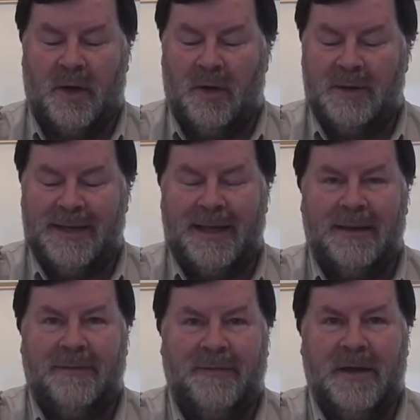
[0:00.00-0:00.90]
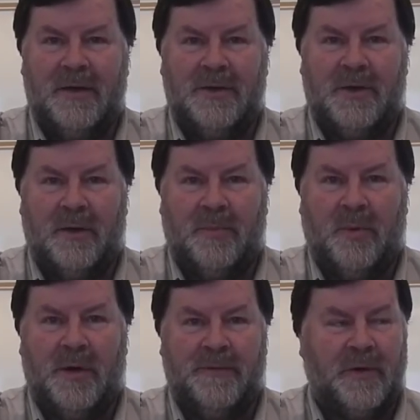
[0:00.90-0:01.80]
All 10 fingers are
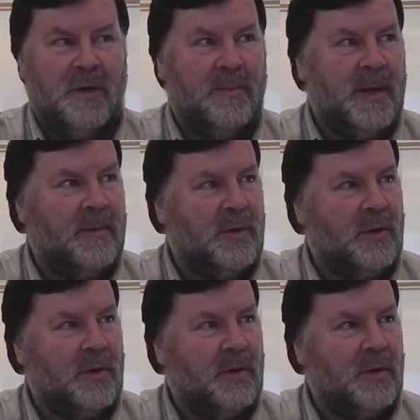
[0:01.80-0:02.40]
important for you to be able